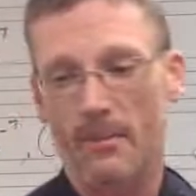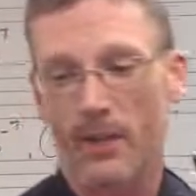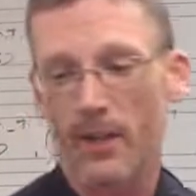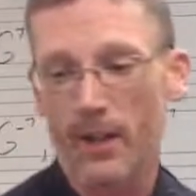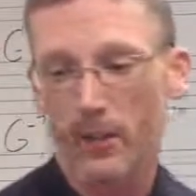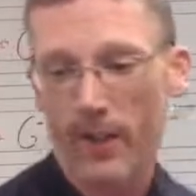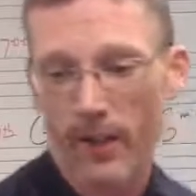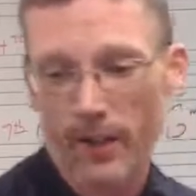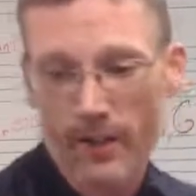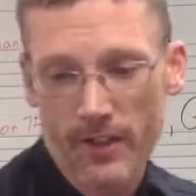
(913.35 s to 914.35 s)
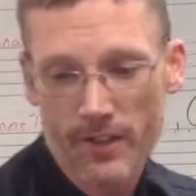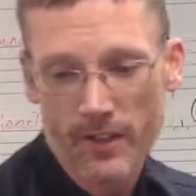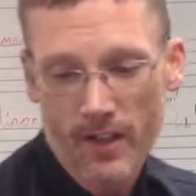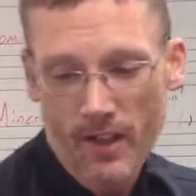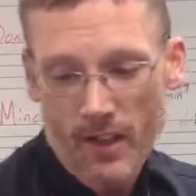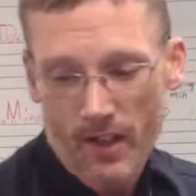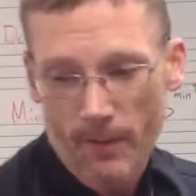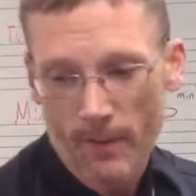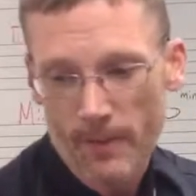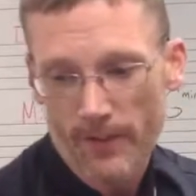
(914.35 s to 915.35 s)
So here we go. Here is
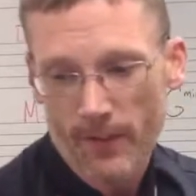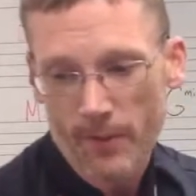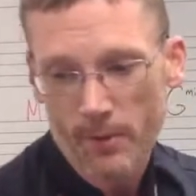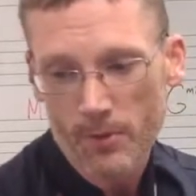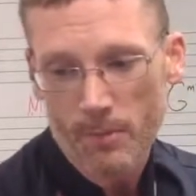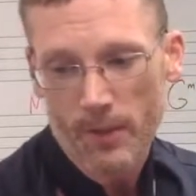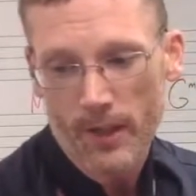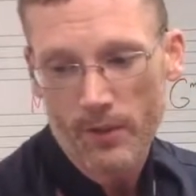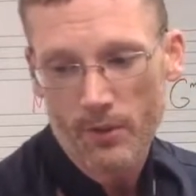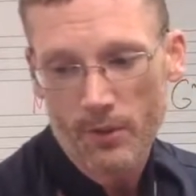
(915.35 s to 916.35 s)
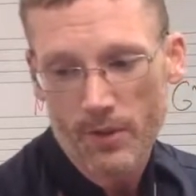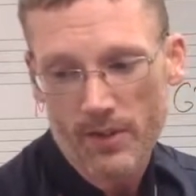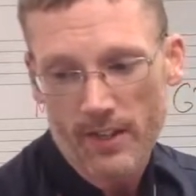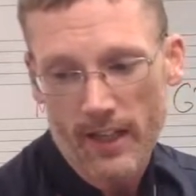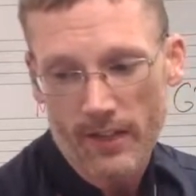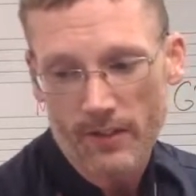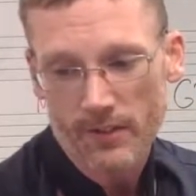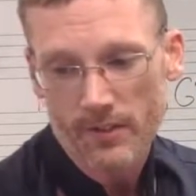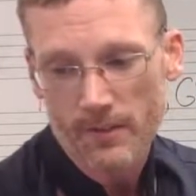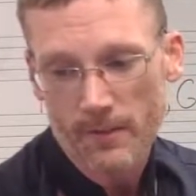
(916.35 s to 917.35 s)
our B-flat blues. We're playing through the
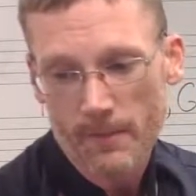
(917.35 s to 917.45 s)
scales.